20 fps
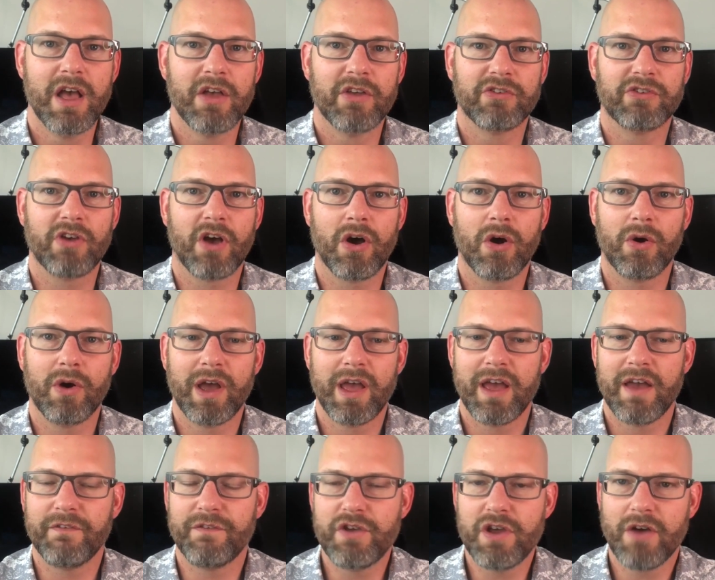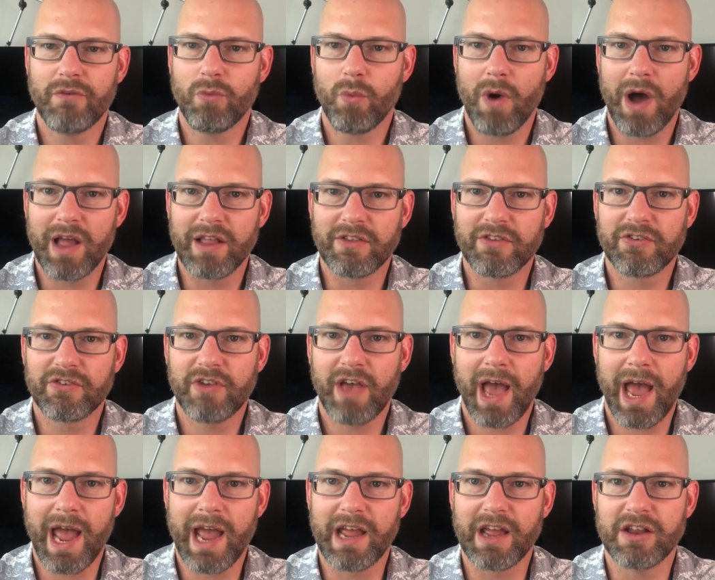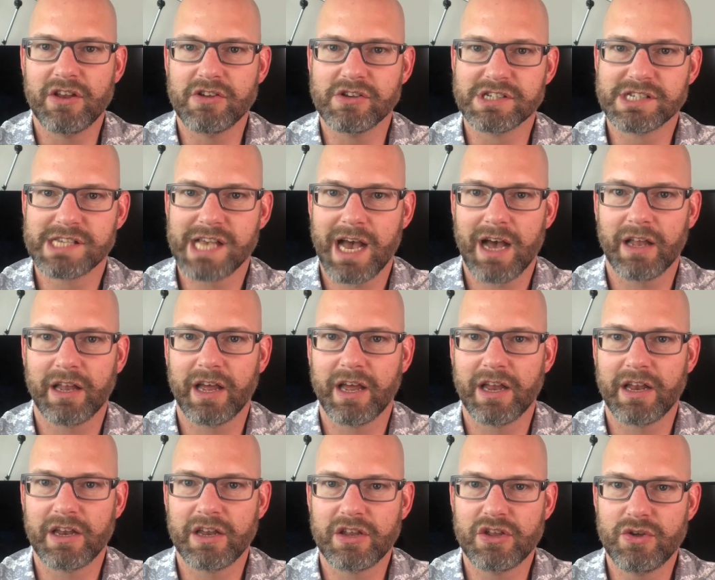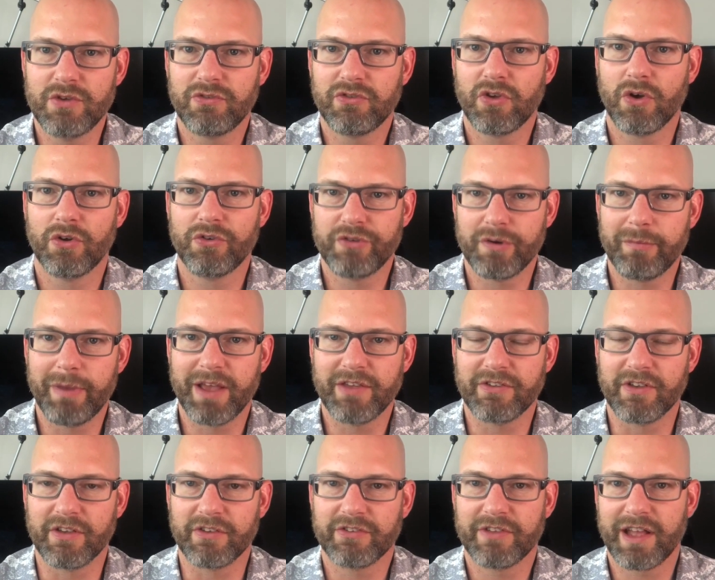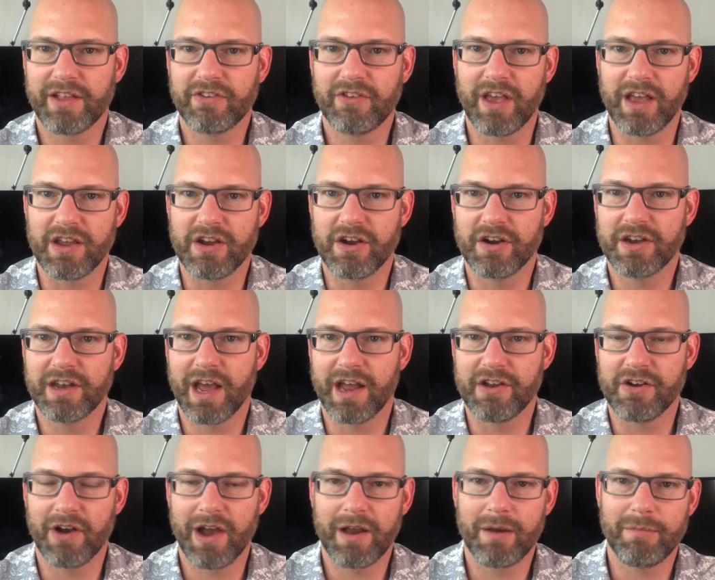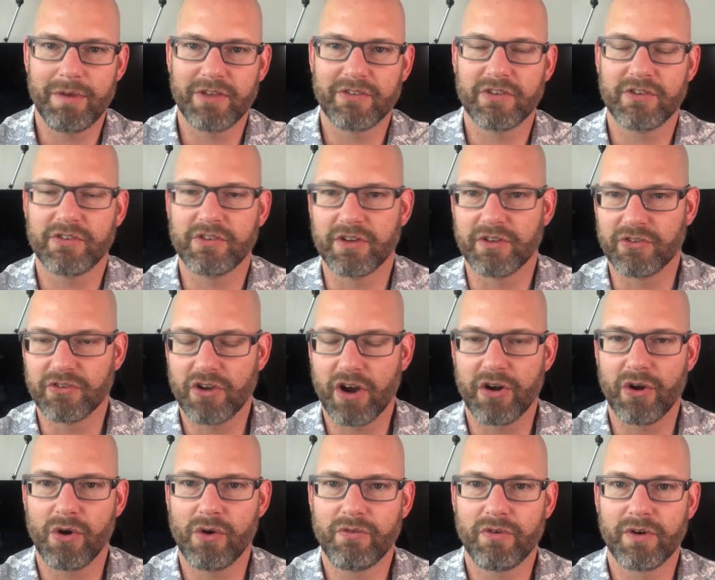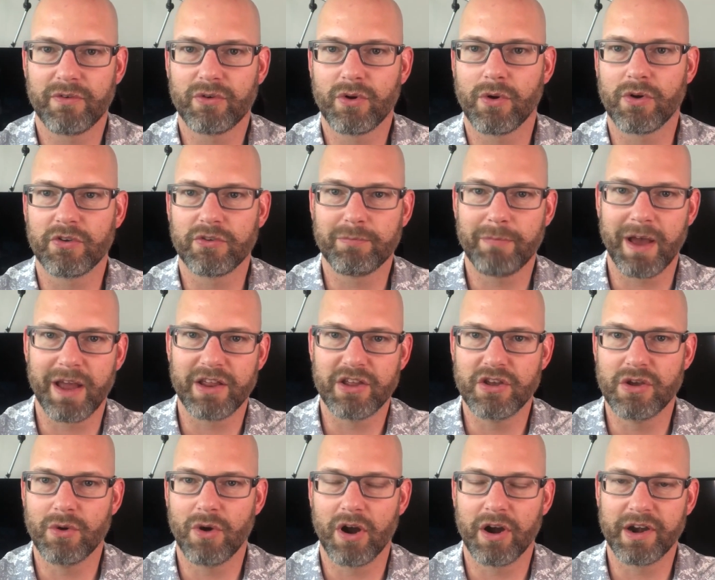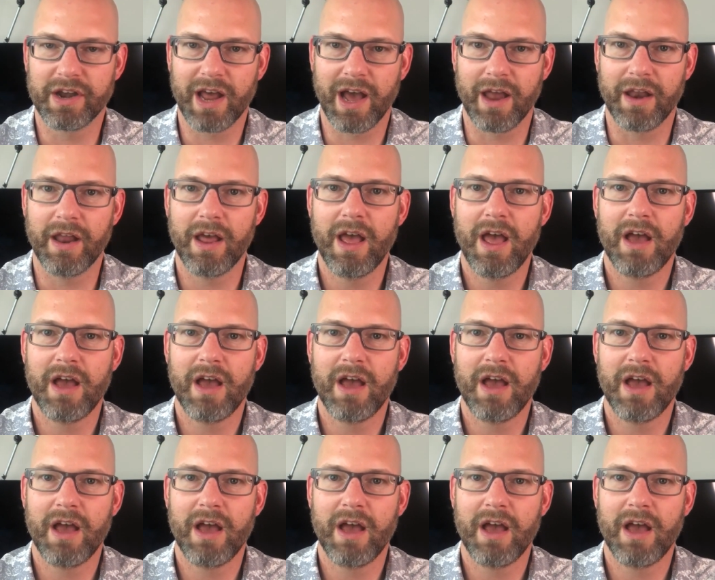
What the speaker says: So if you have one site and you sell it, you've sold your business. That's it. You're done. You're out of business. You can start over, of course, but you are done.